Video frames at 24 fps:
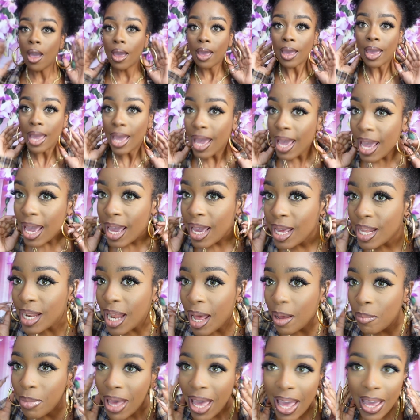And
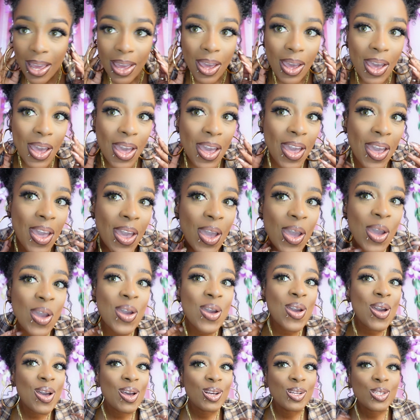I'm back.
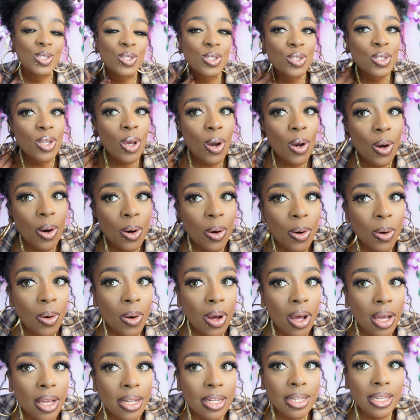So,
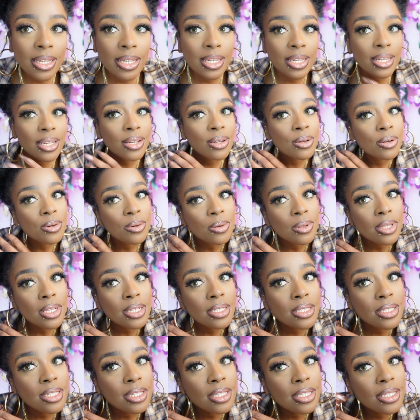oh,
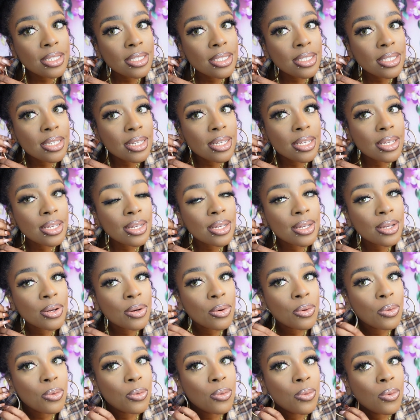let's see.
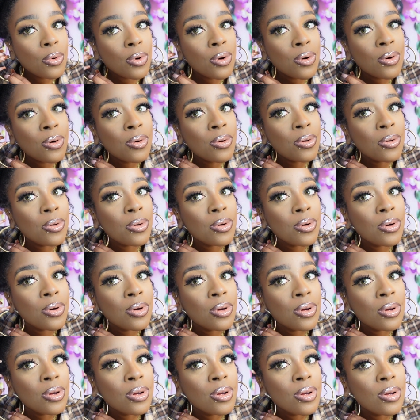Woo!
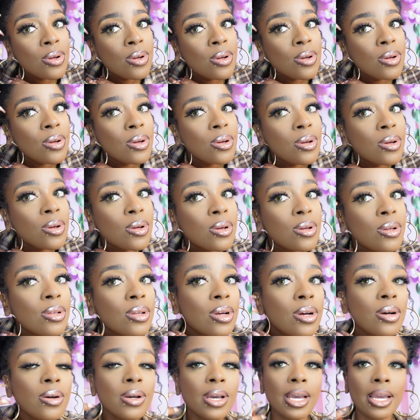
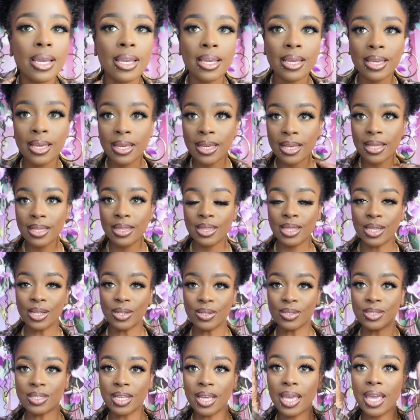Okay,
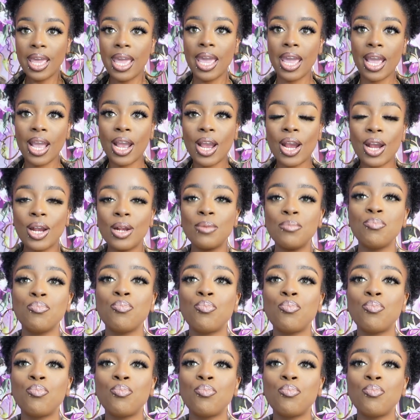there's the hair,